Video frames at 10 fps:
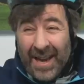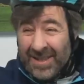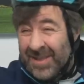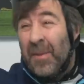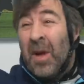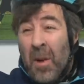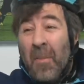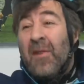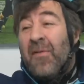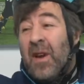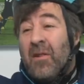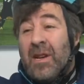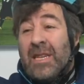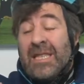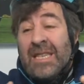that? Because my fear
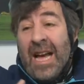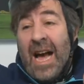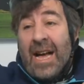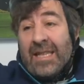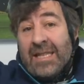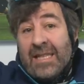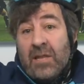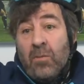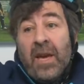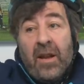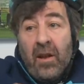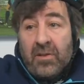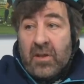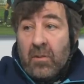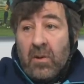is, as we get
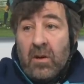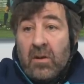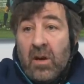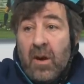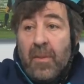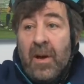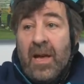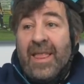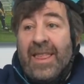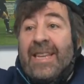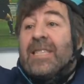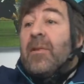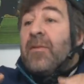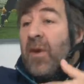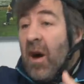close to the World Cup, things
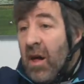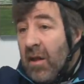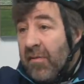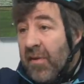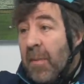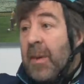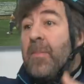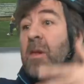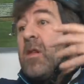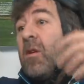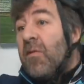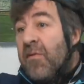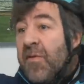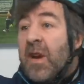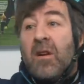evolve and mm-hmm. people
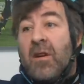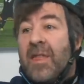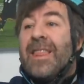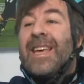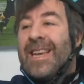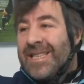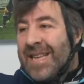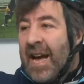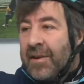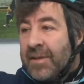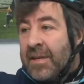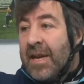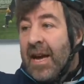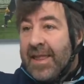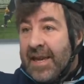figure things out.
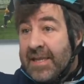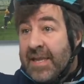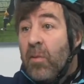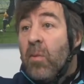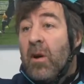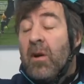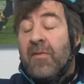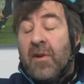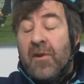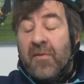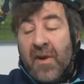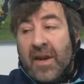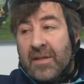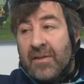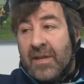Mm-hmm. And things that were very
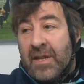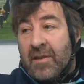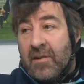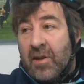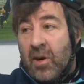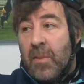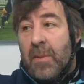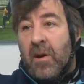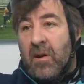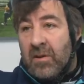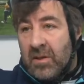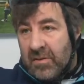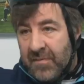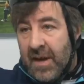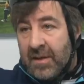effective a year ago maybe aren't as
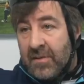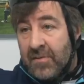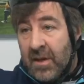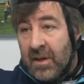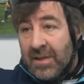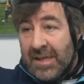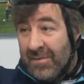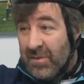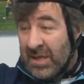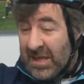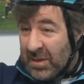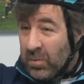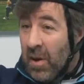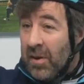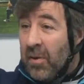effective because everyone's
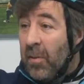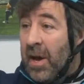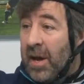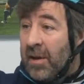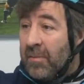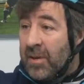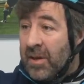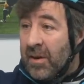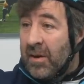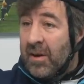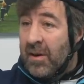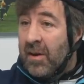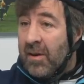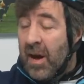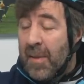swatting away with their
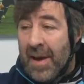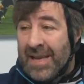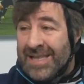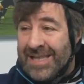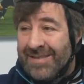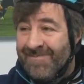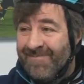yeah, iPads.